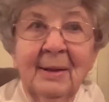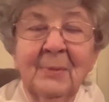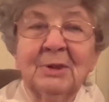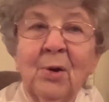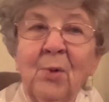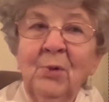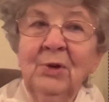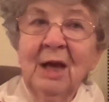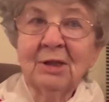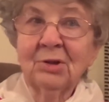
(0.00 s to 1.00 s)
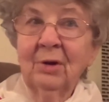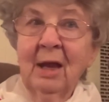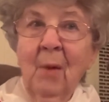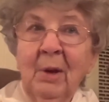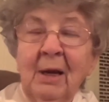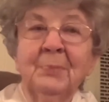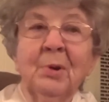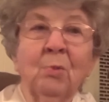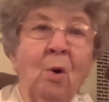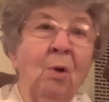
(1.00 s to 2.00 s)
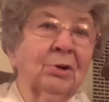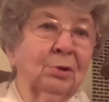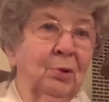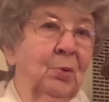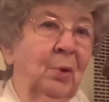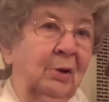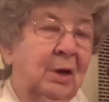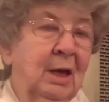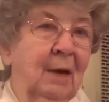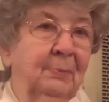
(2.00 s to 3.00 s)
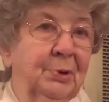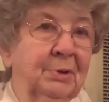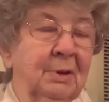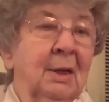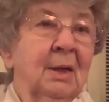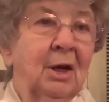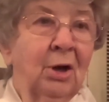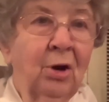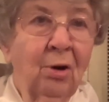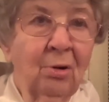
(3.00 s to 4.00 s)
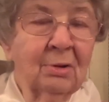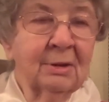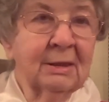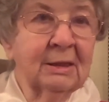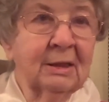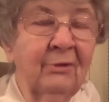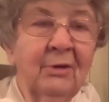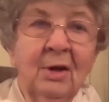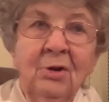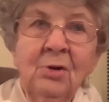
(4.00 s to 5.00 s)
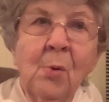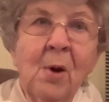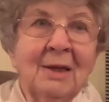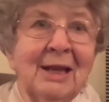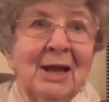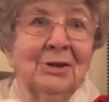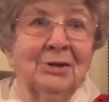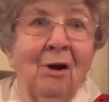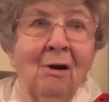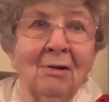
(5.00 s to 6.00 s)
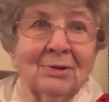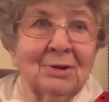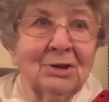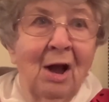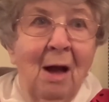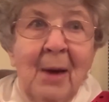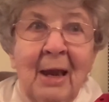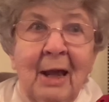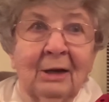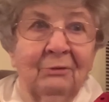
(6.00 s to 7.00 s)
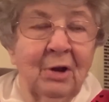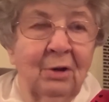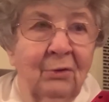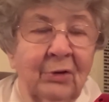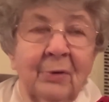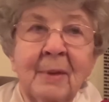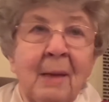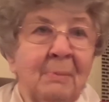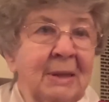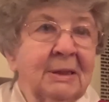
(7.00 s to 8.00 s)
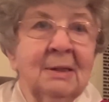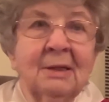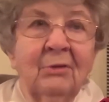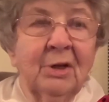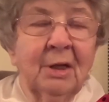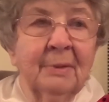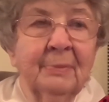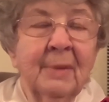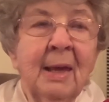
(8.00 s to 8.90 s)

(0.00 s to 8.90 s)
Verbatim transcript: So yesterday I went up and walked through where he had put curtains and stuff. You know what? He did a darn good job. I like fell over. Best he's ever done.